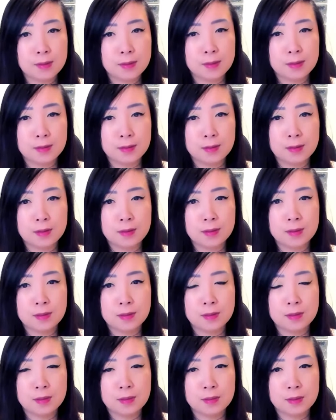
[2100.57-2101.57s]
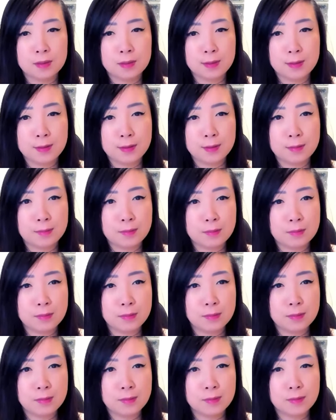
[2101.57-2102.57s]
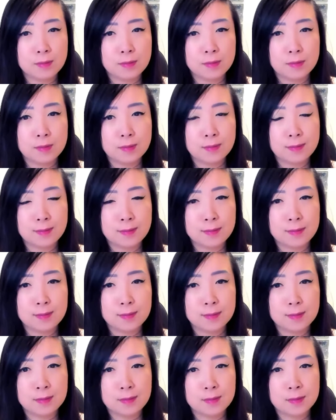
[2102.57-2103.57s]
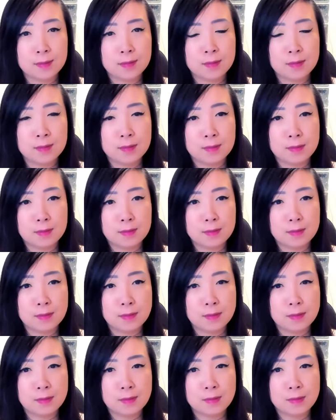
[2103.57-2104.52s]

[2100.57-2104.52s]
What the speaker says: The person shown says nothing.